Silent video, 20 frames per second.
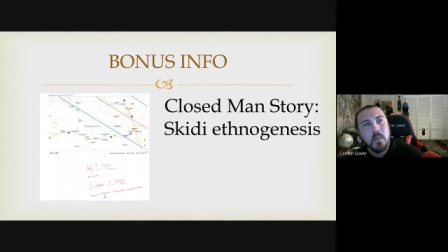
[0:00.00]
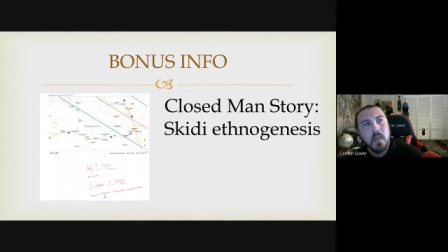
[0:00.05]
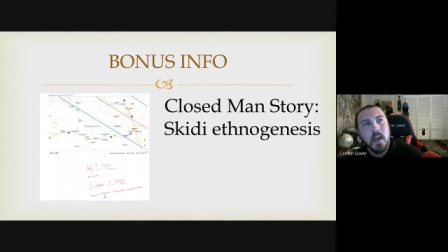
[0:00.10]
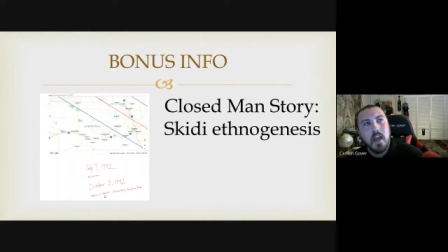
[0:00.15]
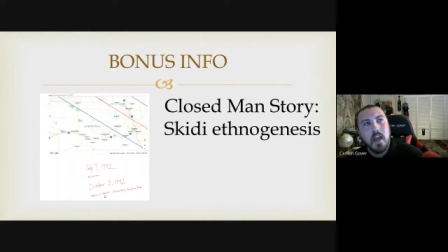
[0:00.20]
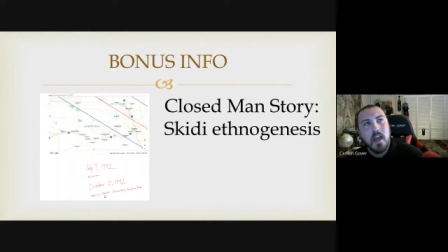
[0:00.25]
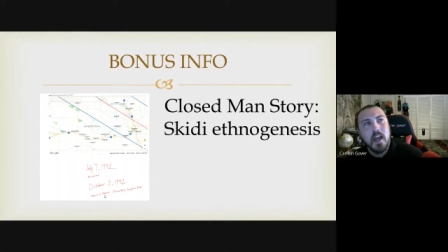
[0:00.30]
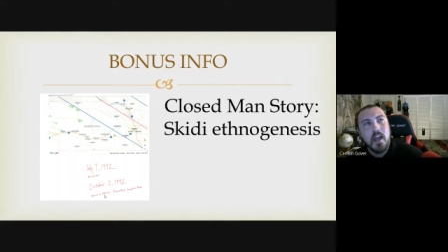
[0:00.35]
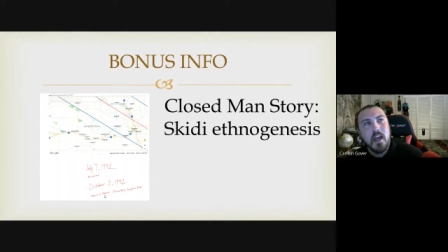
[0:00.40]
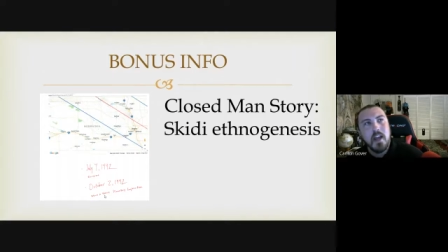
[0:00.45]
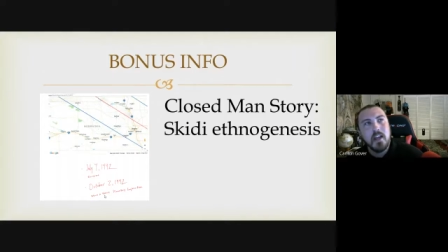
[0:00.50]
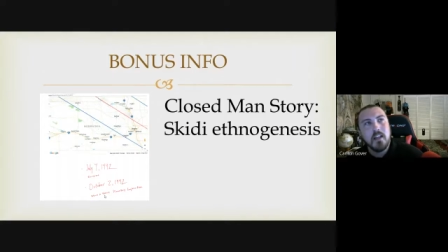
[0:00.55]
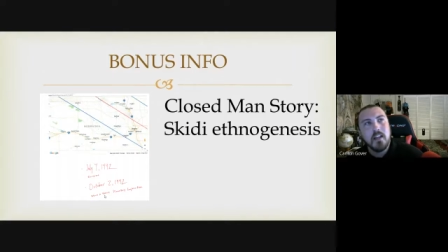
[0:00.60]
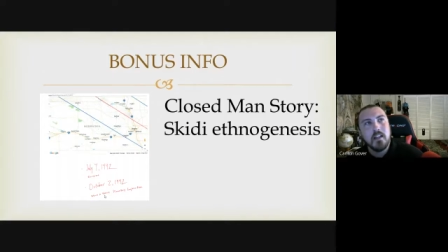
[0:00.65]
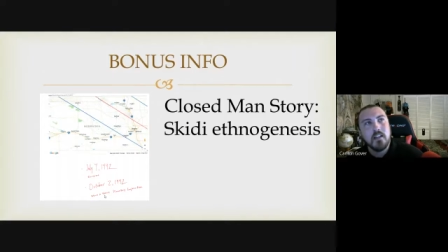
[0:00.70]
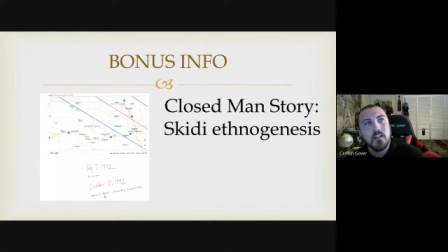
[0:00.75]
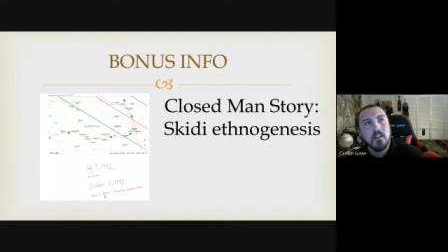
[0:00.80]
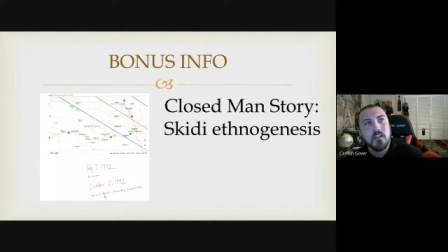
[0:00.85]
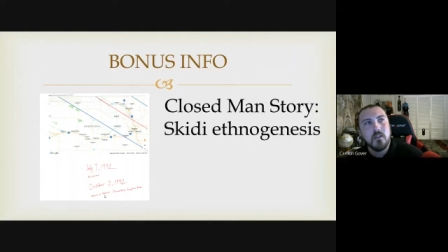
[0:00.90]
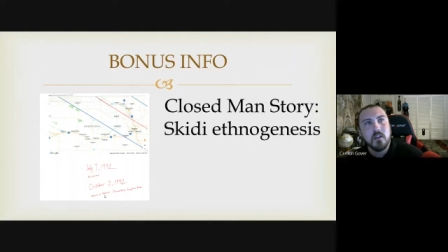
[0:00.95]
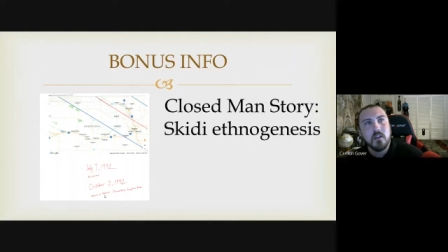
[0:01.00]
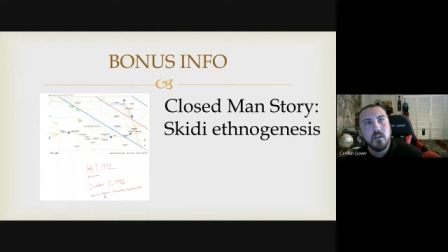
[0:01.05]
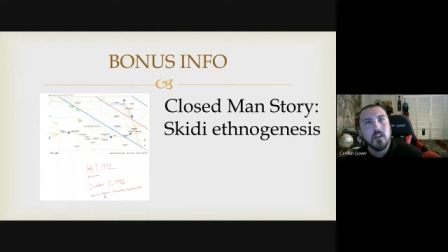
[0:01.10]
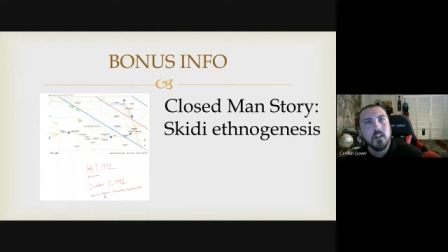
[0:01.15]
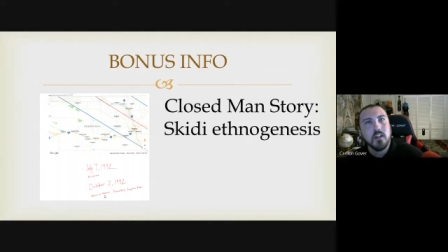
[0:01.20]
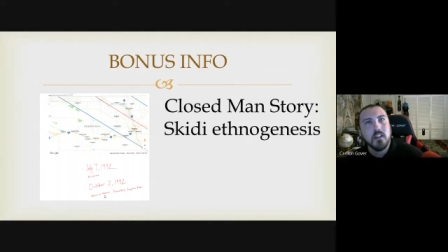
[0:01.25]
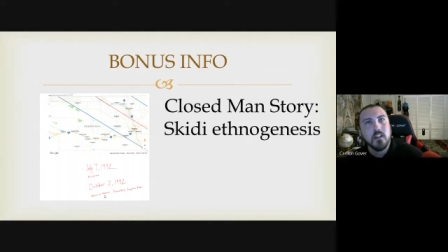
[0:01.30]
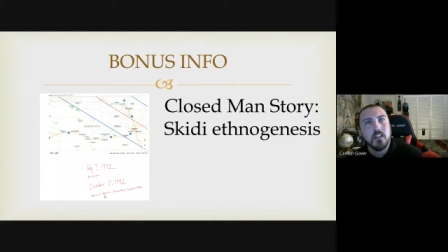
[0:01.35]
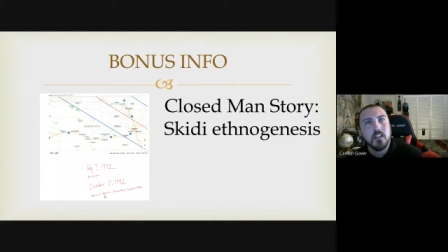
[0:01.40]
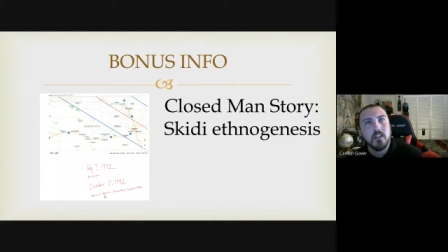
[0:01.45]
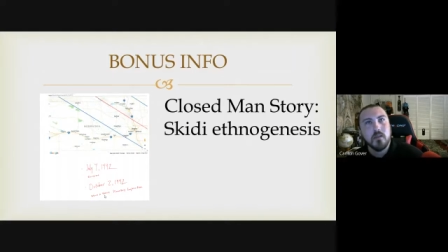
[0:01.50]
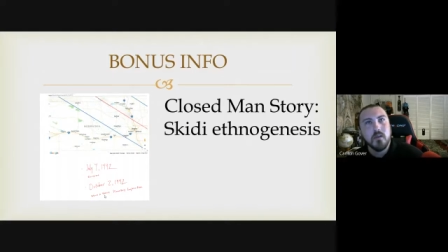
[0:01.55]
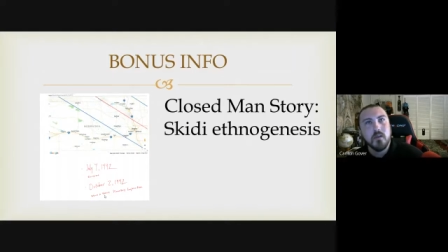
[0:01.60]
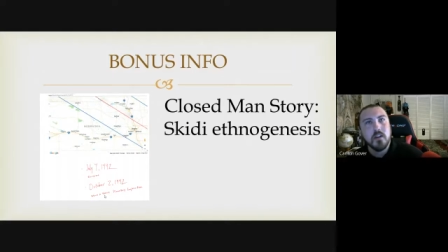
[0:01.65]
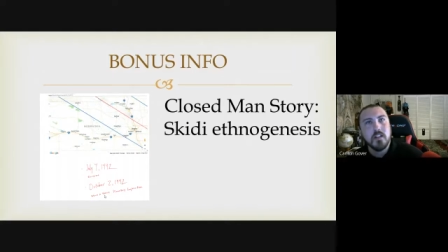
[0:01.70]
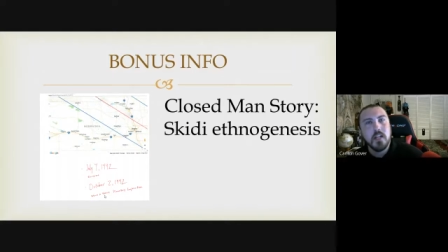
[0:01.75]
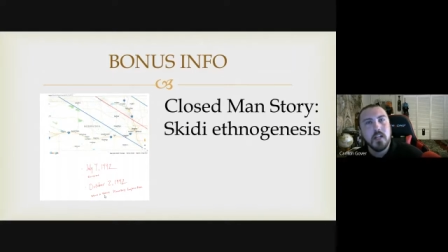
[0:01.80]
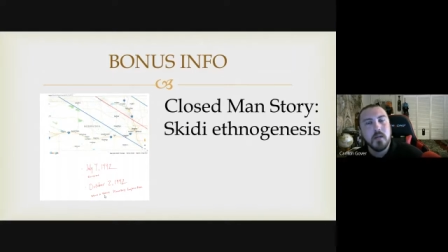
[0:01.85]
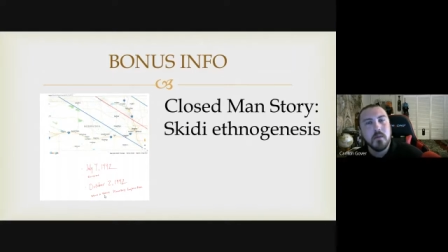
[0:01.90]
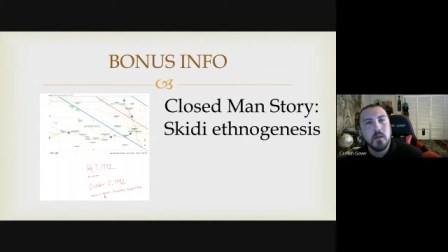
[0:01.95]
and you can look at this like what
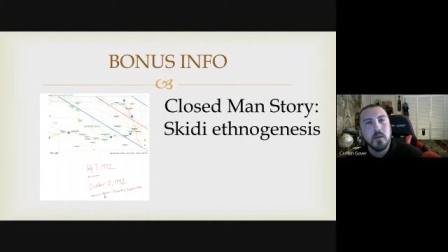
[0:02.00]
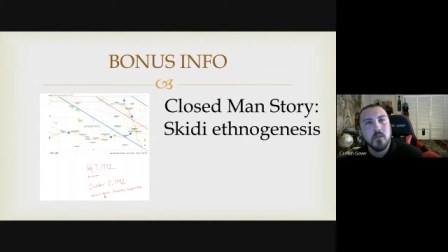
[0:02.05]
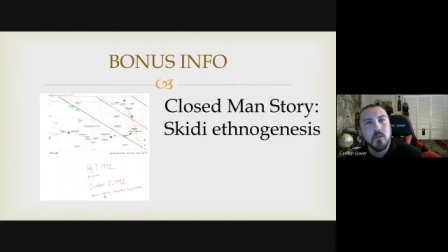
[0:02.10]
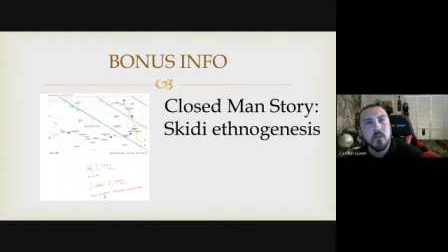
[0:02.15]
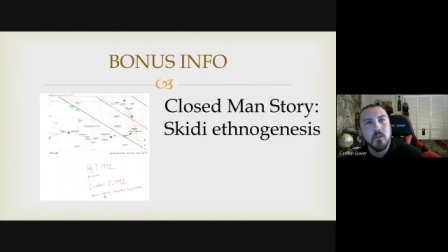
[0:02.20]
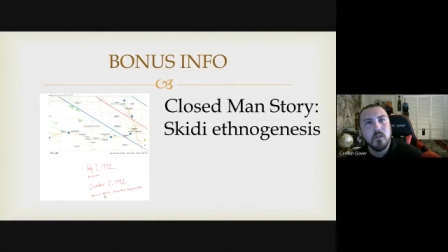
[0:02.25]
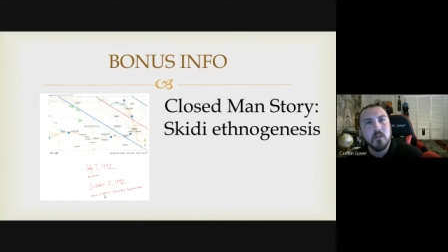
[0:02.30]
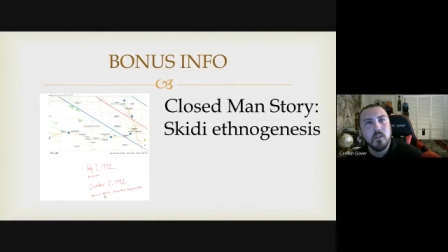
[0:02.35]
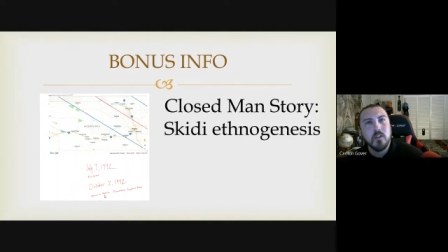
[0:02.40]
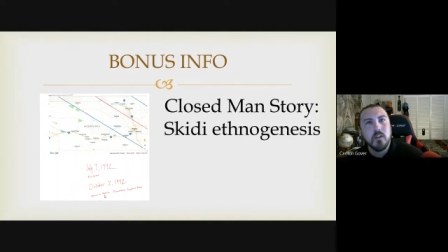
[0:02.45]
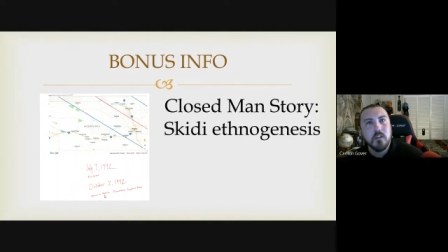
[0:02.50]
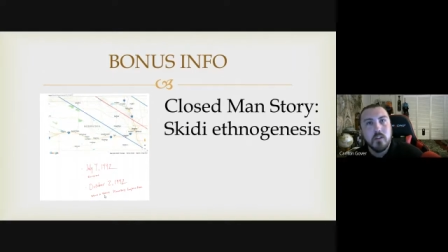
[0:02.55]
does that mean well there,